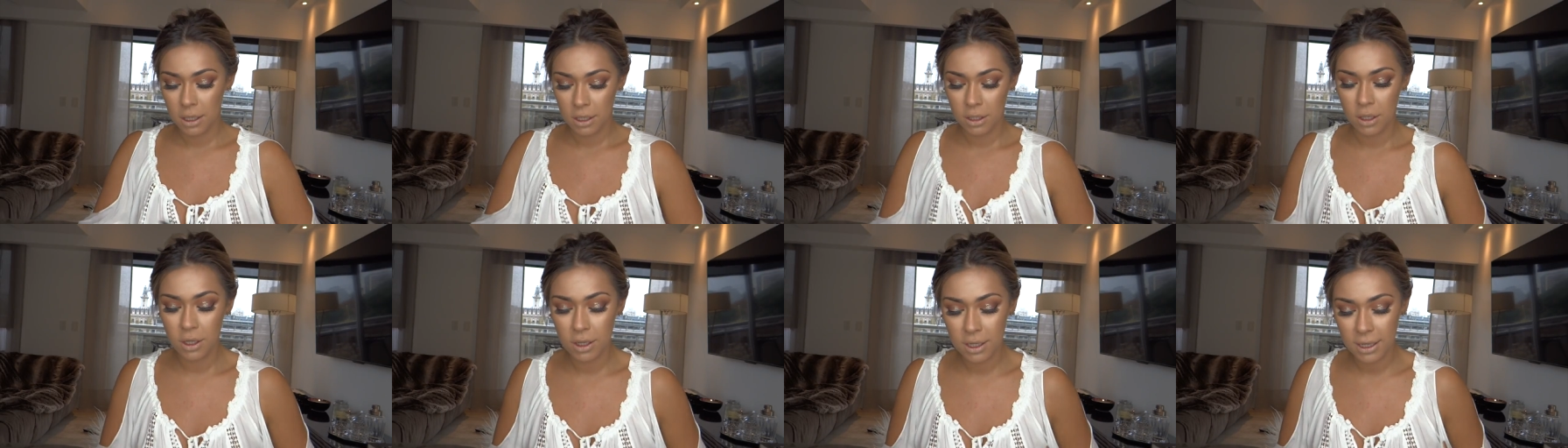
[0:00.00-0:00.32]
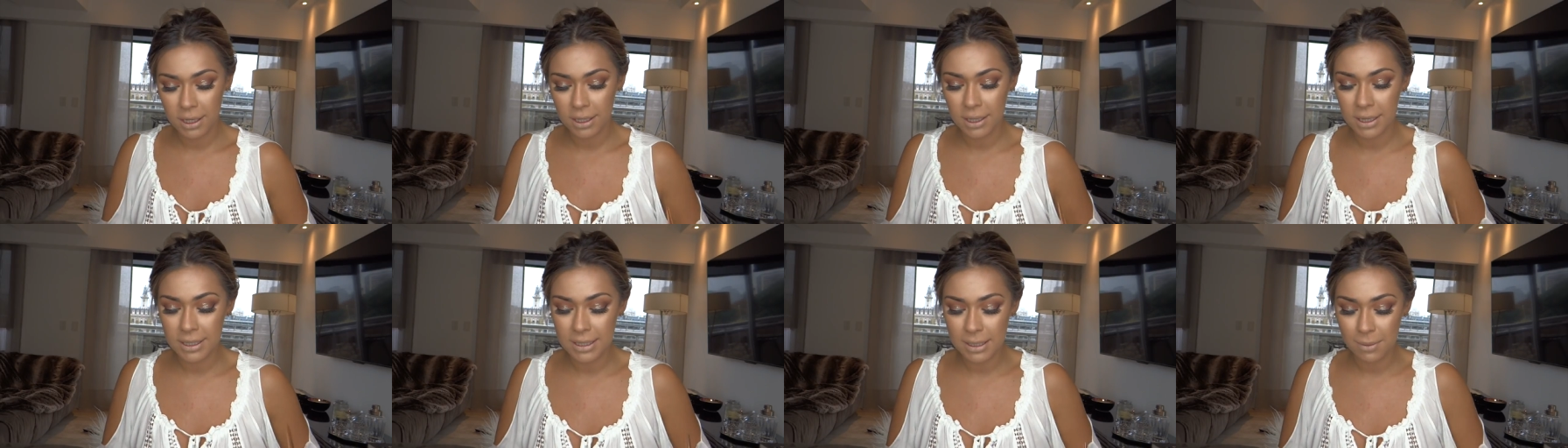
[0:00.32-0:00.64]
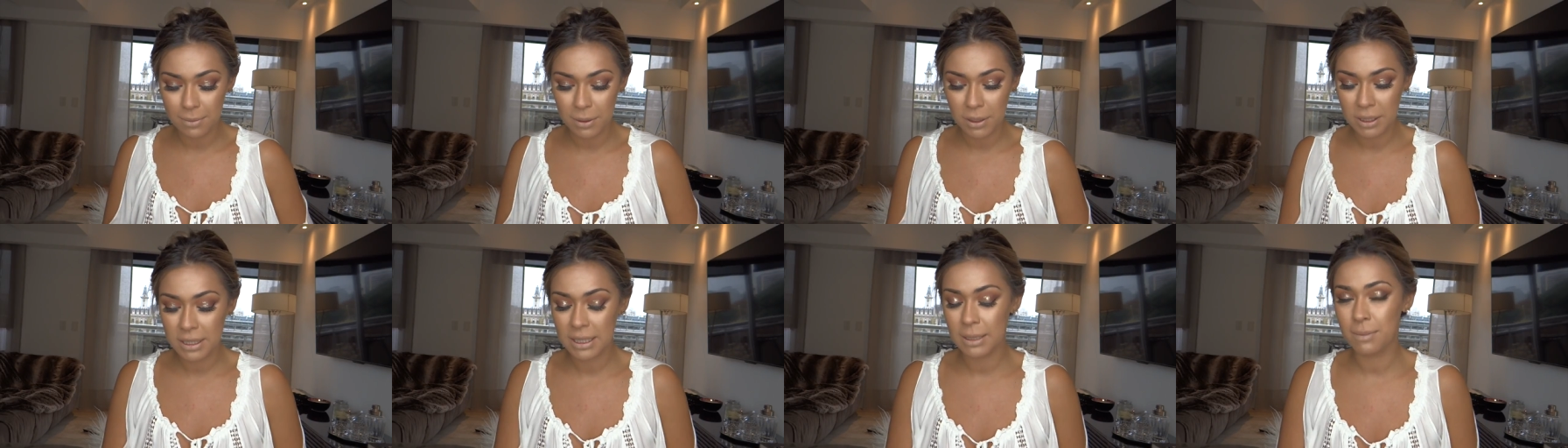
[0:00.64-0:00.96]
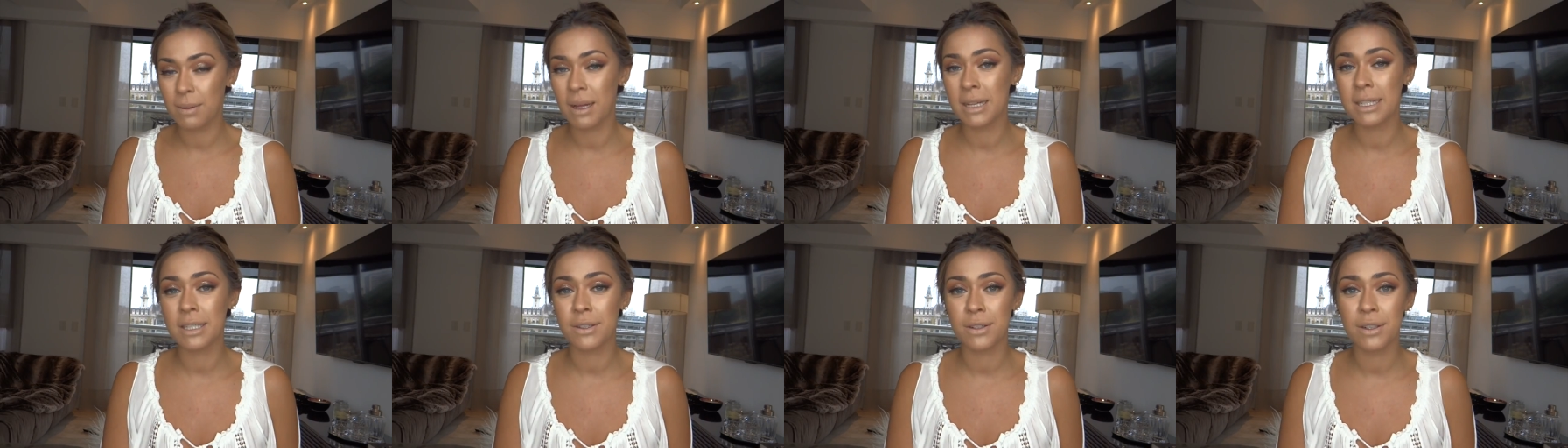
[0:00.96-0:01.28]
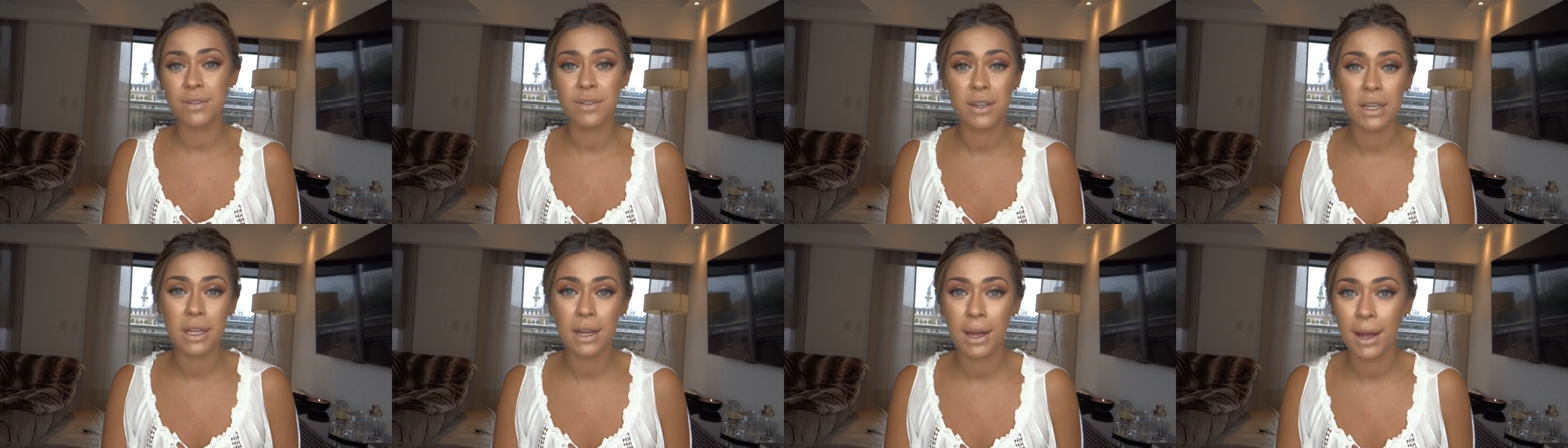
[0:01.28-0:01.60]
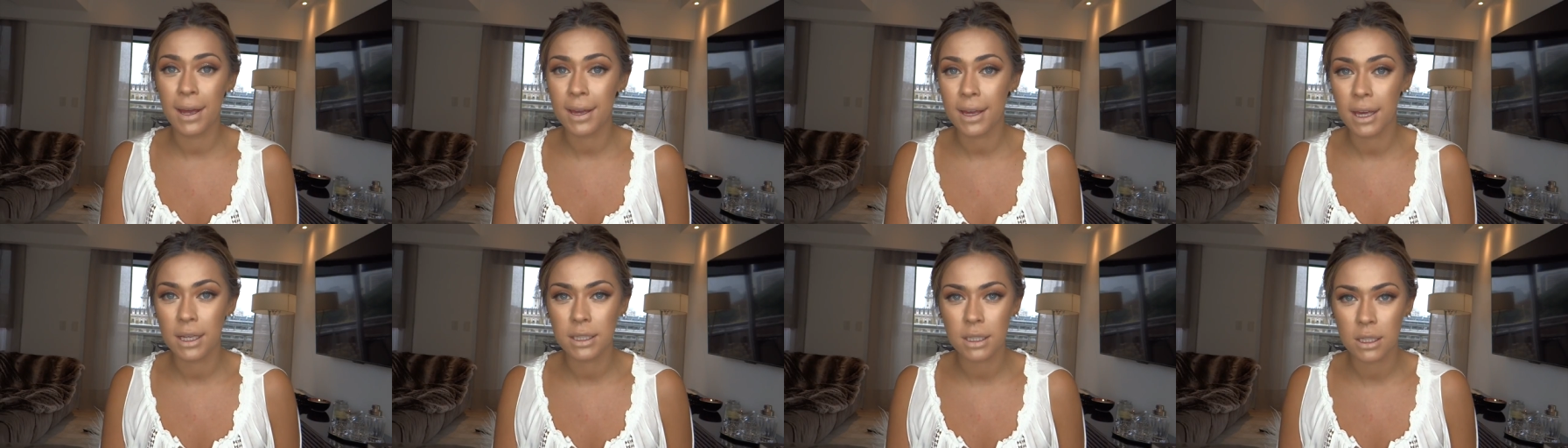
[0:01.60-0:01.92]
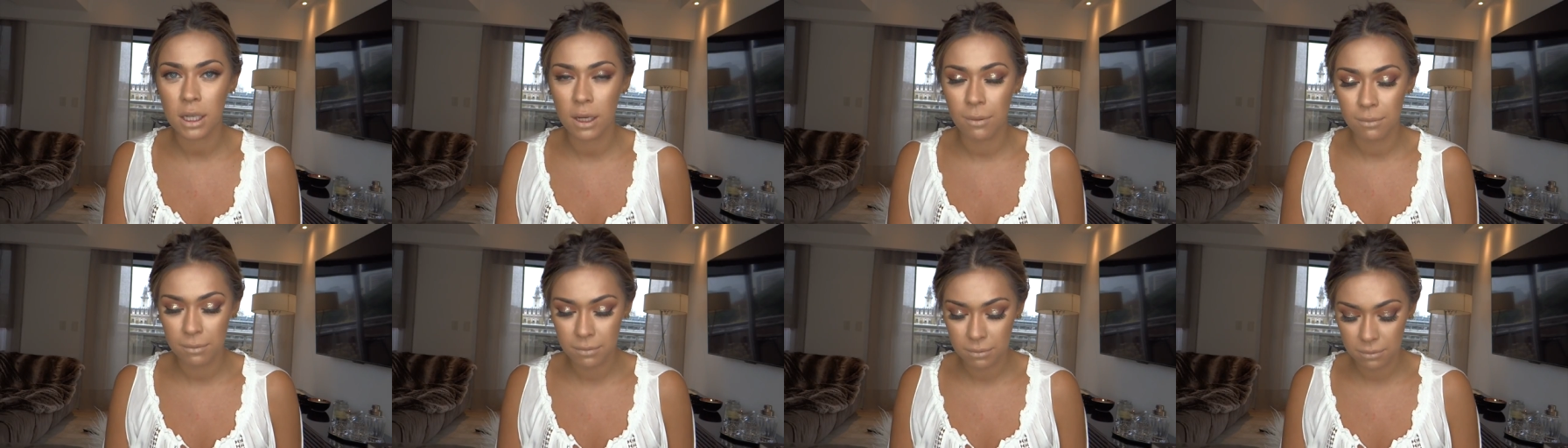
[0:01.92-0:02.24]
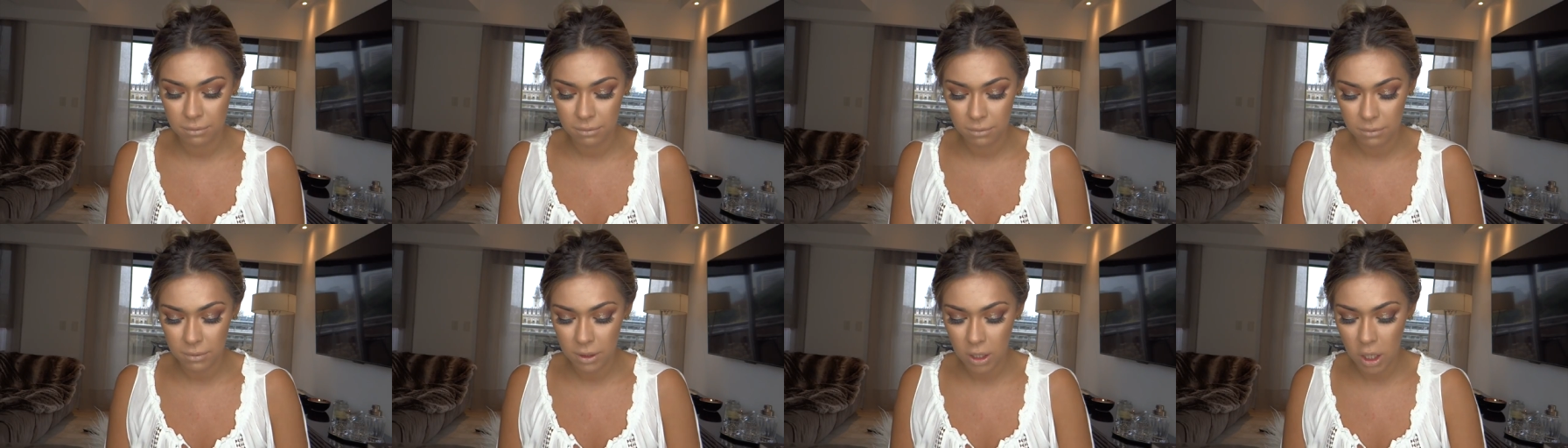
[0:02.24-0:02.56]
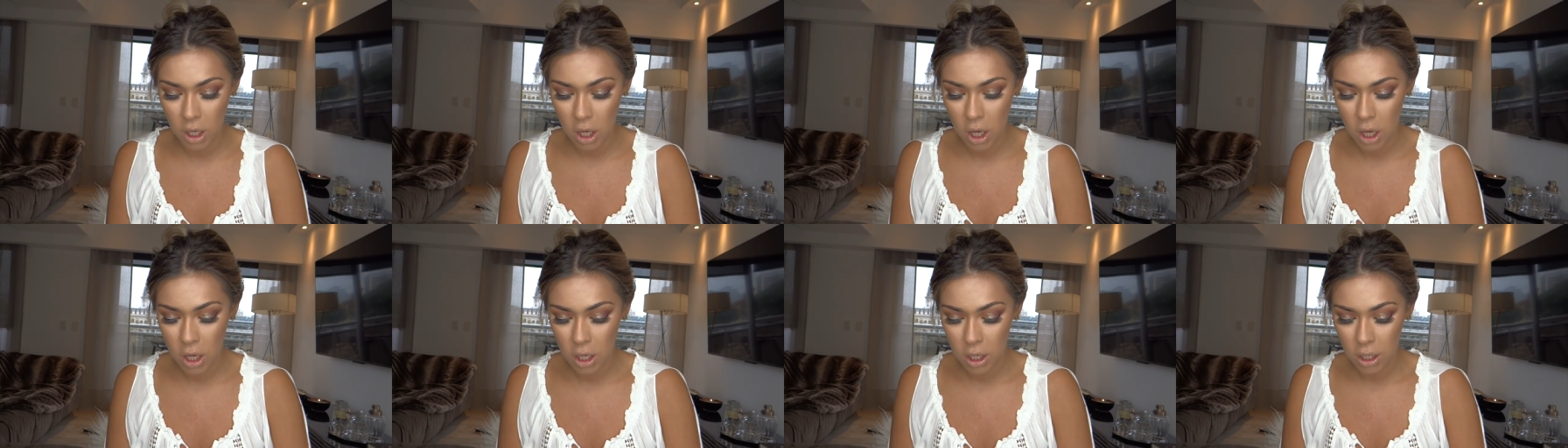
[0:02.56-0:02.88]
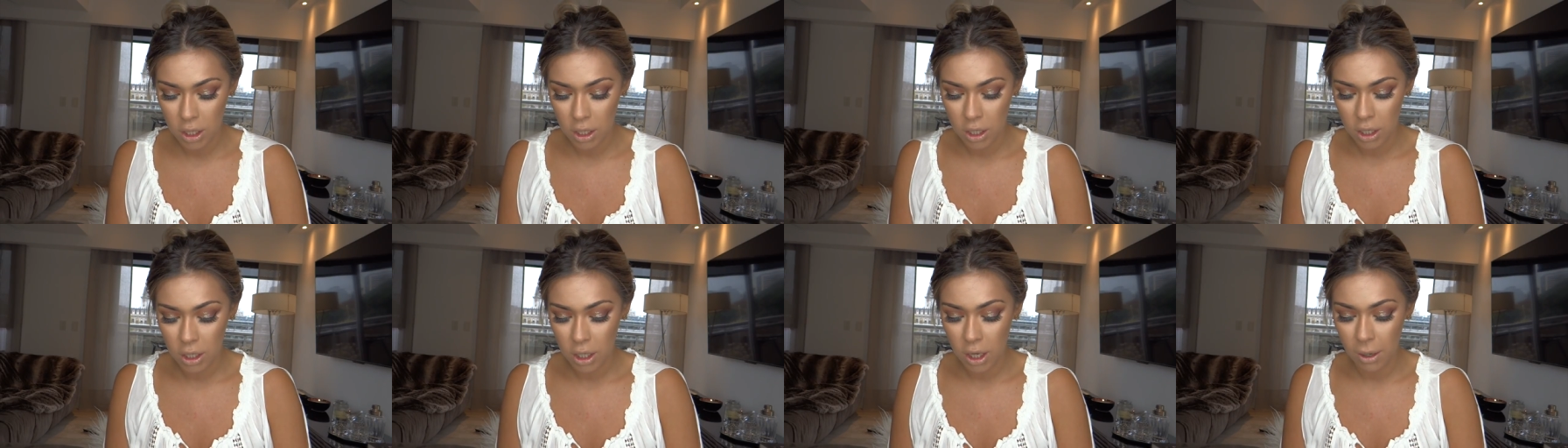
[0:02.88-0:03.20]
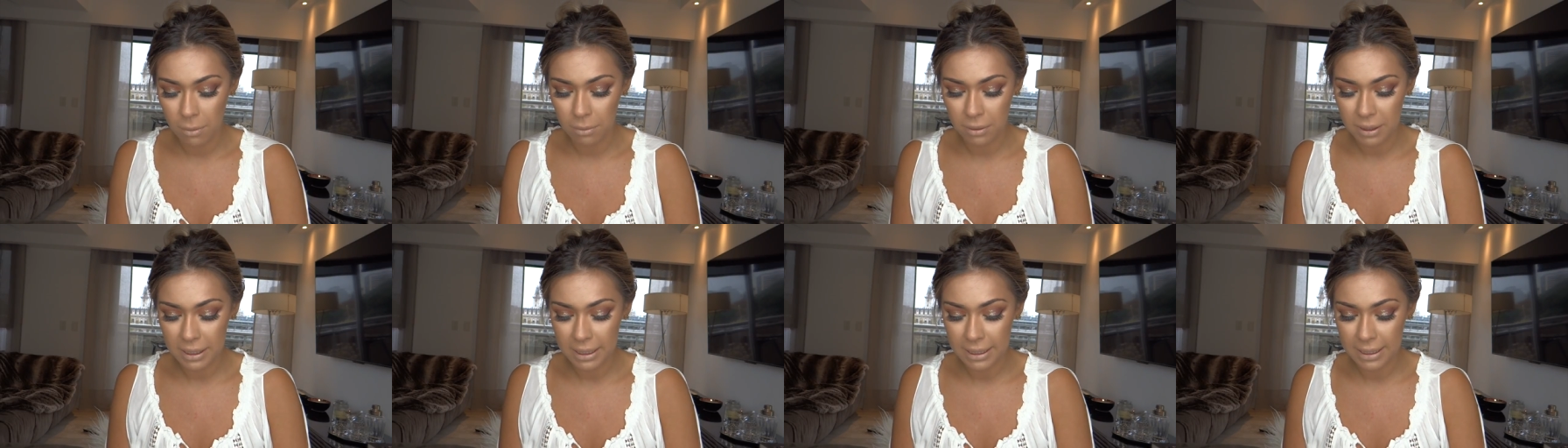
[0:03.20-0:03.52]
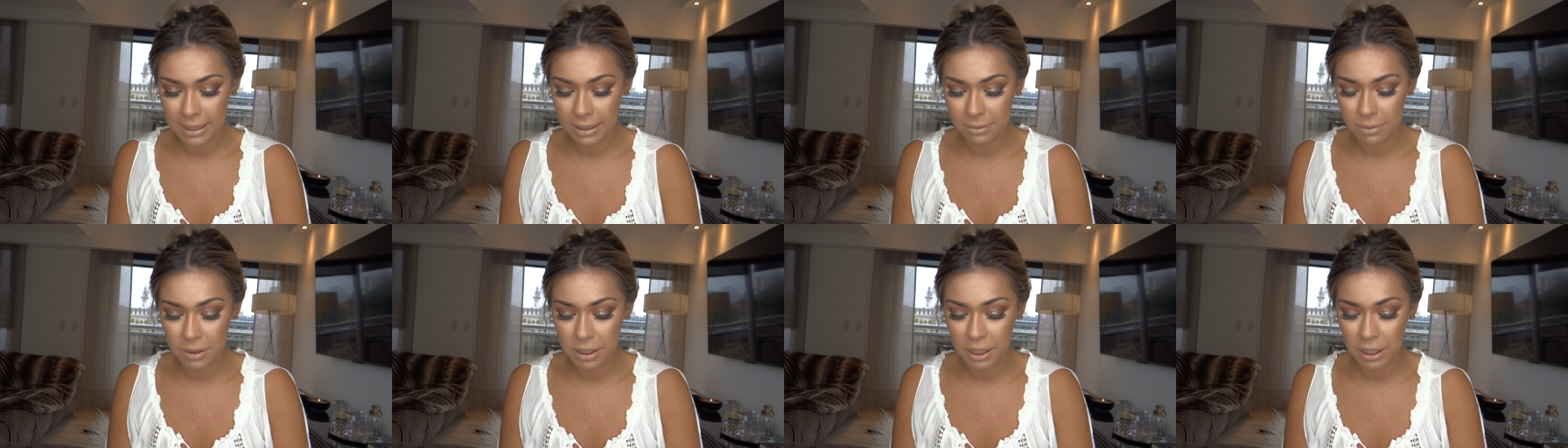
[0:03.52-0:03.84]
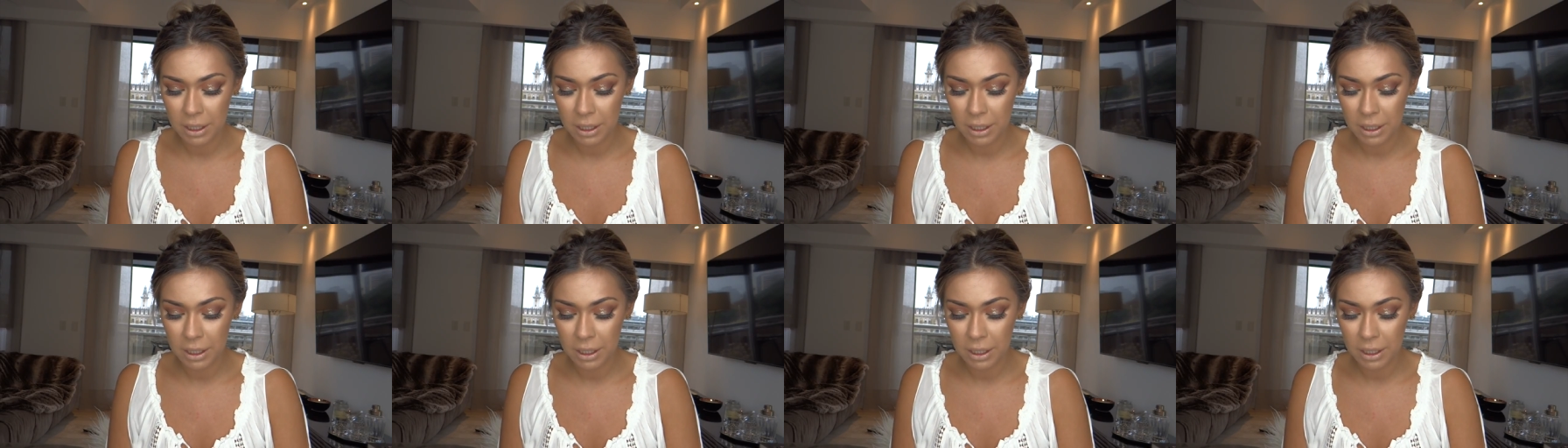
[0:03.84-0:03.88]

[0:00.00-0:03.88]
You can use a beauty blender if you like. It's completely up